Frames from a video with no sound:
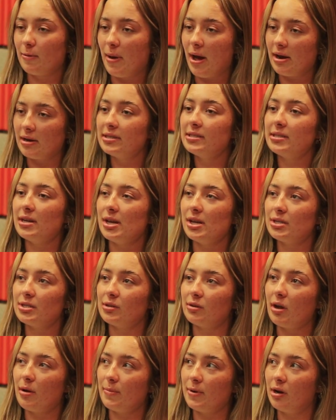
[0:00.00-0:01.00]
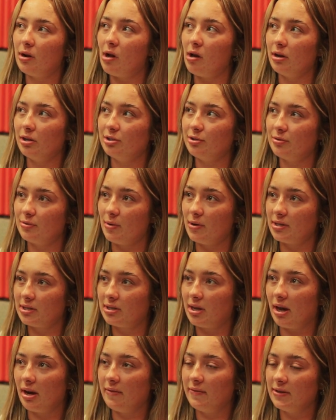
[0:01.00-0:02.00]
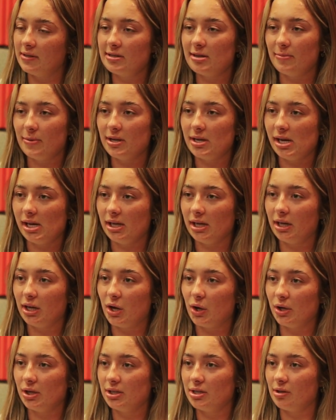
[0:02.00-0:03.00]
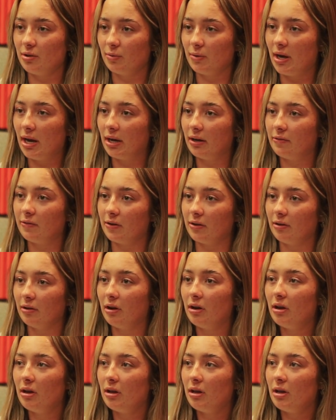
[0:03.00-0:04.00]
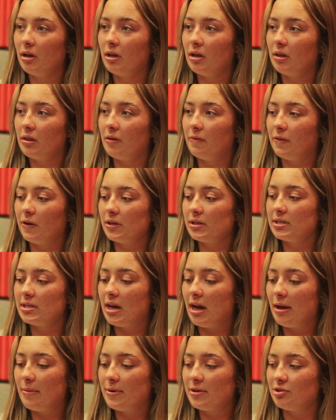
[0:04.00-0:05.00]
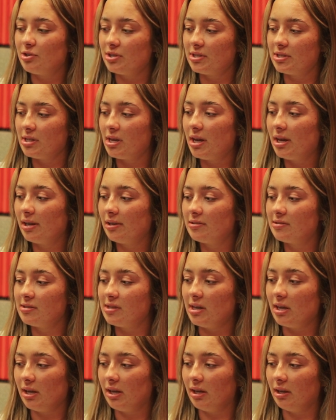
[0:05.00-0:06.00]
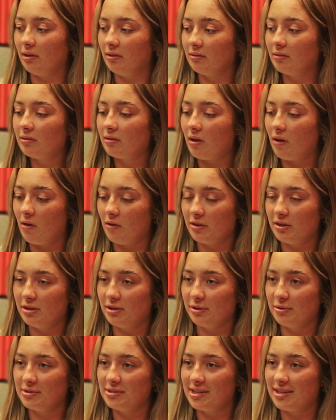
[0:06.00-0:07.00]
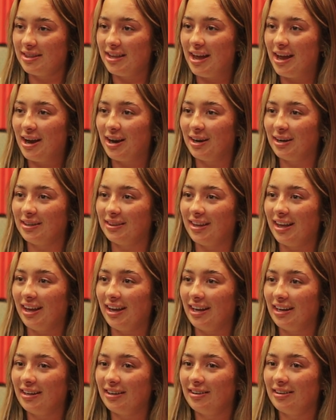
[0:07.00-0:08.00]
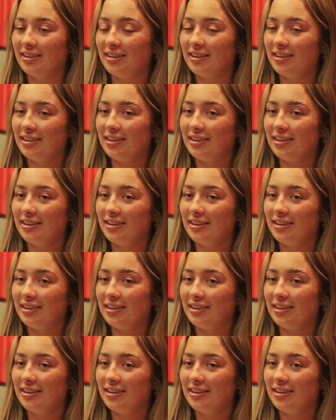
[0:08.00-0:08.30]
from out of state, so coming to college was kind of intimidating going to the rec for the first time and just like seeing all the dudes in there and like